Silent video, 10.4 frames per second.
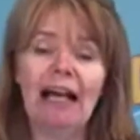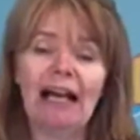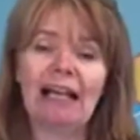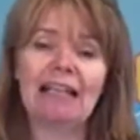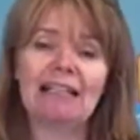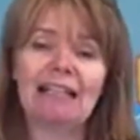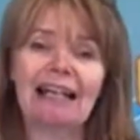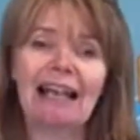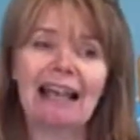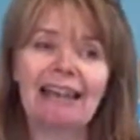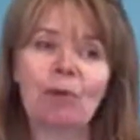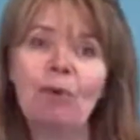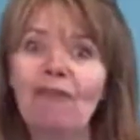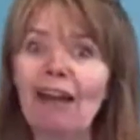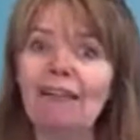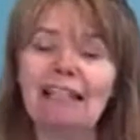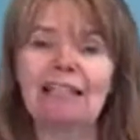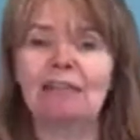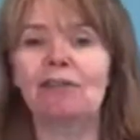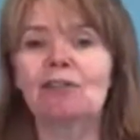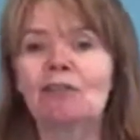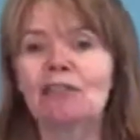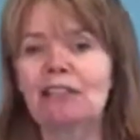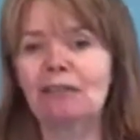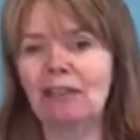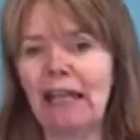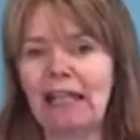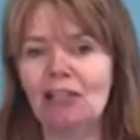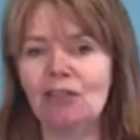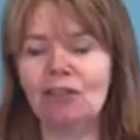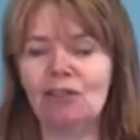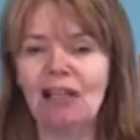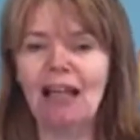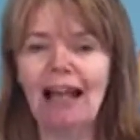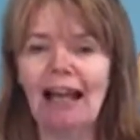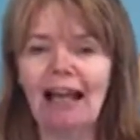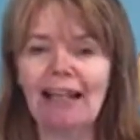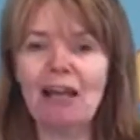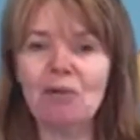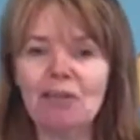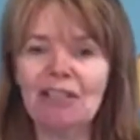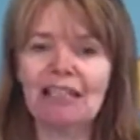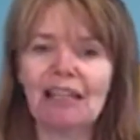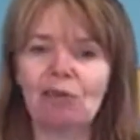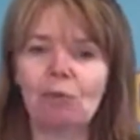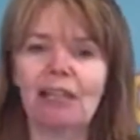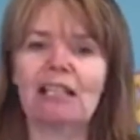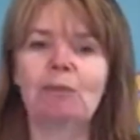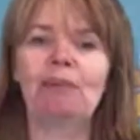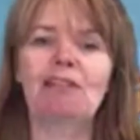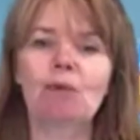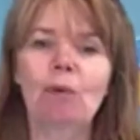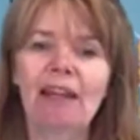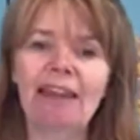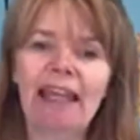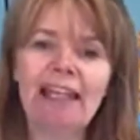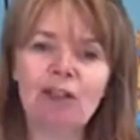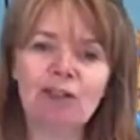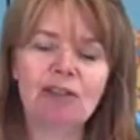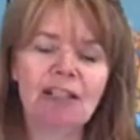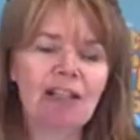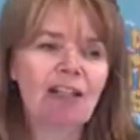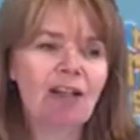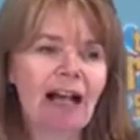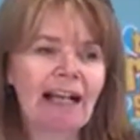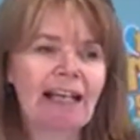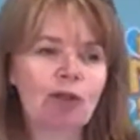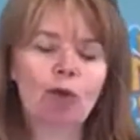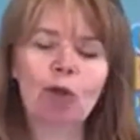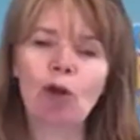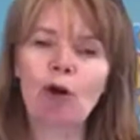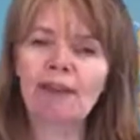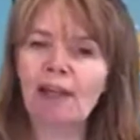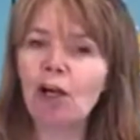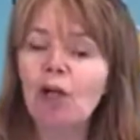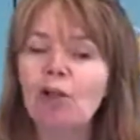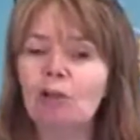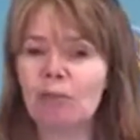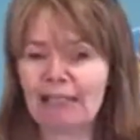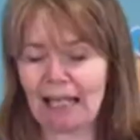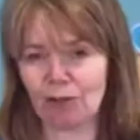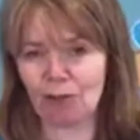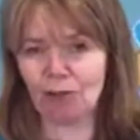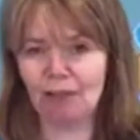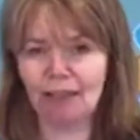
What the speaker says: And they were very different, obviously different ages. And I wanted to give them an experience where they could, I guess, unlock their own potential.